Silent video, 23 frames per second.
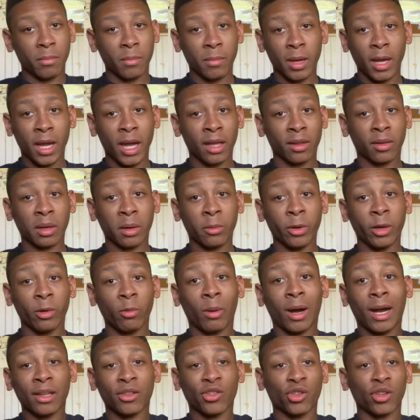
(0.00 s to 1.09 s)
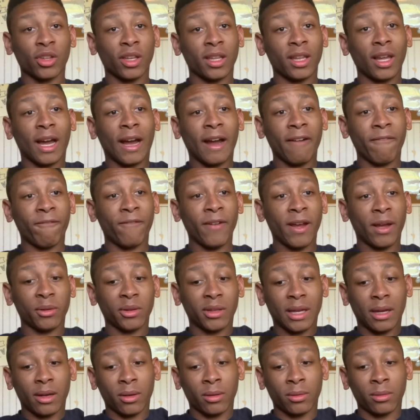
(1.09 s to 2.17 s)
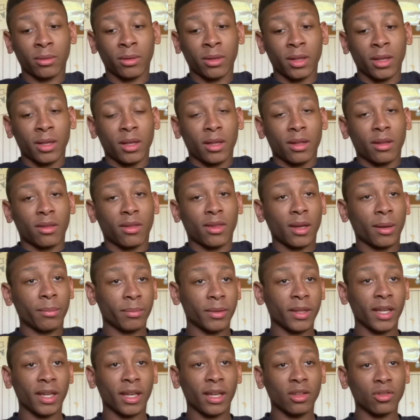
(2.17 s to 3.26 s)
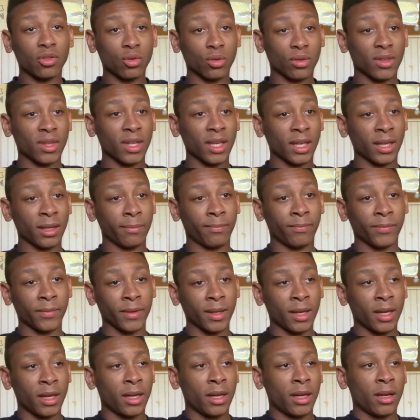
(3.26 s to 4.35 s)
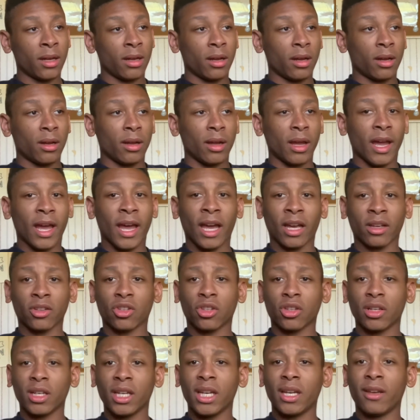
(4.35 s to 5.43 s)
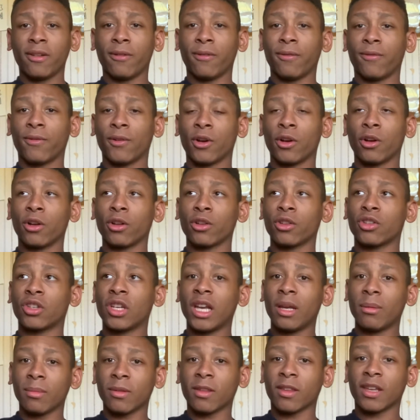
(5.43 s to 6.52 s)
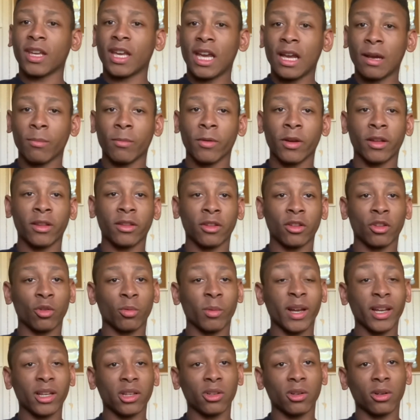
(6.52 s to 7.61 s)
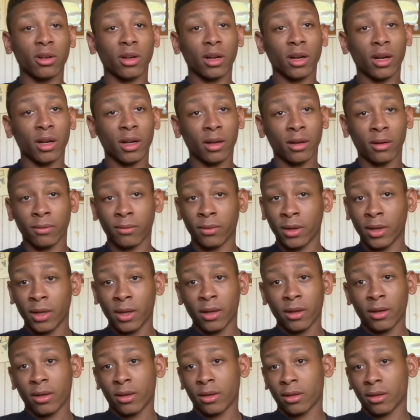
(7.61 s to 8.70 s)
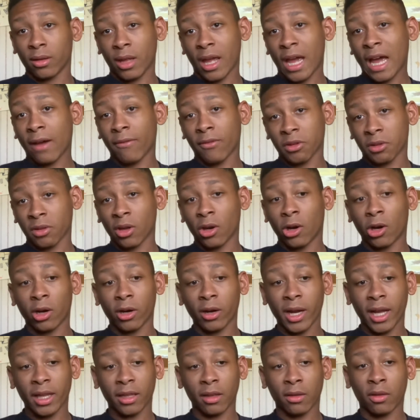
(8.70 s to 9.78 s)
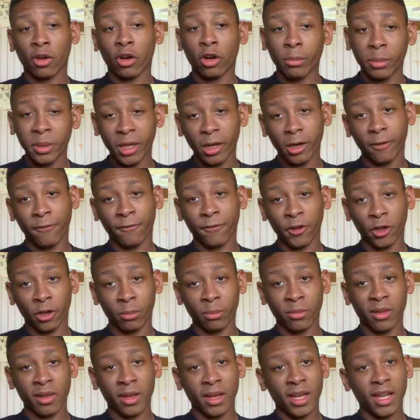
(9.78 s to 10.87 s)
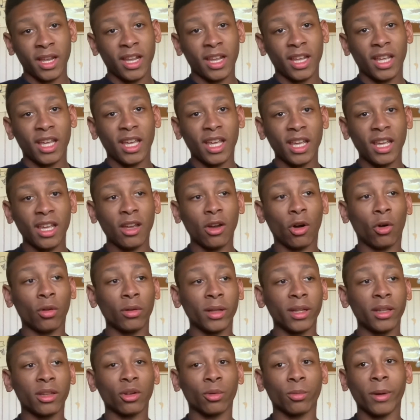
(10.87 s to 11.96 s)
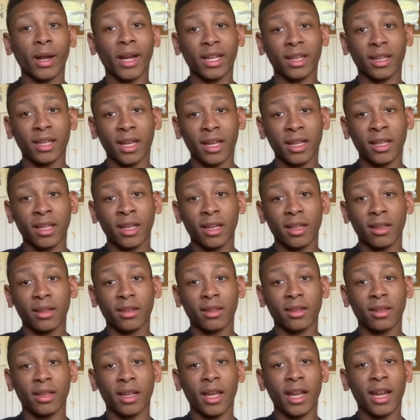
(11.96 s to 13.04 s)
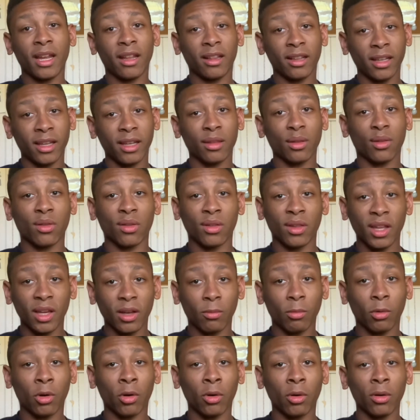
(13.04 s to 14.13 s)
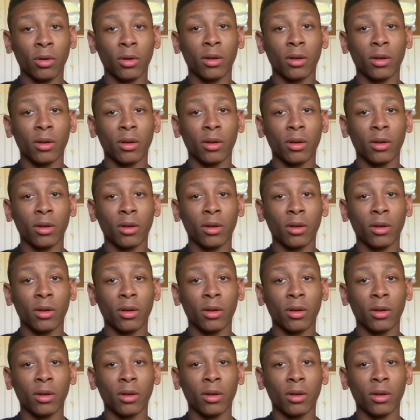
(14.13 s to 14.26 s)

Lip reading: as I rewatched it, I found out something interesting. Actually, for James Cameron, the director of Avatar and the Terminator films, he only directed the Alien sequel,